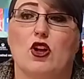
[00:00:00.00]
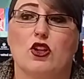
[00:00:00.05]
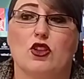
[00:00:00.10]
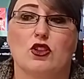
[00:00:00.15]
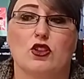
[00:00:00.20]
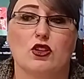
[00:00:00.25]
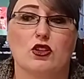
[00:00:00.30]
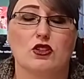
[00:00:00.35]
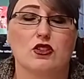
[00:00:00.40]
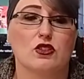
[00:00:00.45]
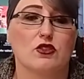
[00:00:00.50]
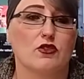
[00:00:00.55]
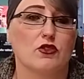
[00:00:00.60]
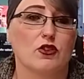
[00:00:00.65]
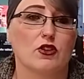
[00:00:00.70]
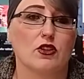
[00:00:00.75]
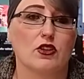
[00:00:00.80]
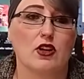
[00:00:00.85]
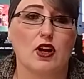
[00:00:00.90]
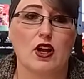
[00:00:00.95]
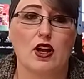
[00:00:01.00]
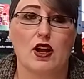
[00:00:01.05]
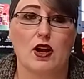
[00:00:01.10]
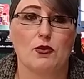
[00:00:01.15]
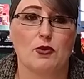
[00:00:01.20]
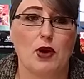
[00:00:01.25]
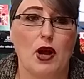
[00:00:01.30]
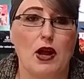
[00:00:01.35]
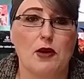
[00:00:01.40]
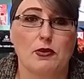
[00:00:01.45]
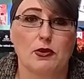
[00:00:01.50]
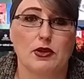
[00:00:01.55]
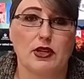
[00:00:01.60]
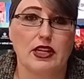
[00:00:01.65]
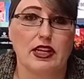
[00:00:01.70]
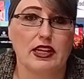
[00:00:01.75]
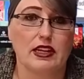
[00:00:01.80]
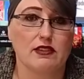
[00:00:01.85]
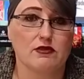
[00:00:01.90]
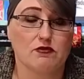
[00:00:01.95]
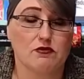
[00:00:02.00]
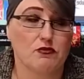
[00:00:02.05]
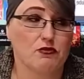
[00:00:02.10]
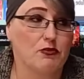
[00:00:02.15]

looks for a property,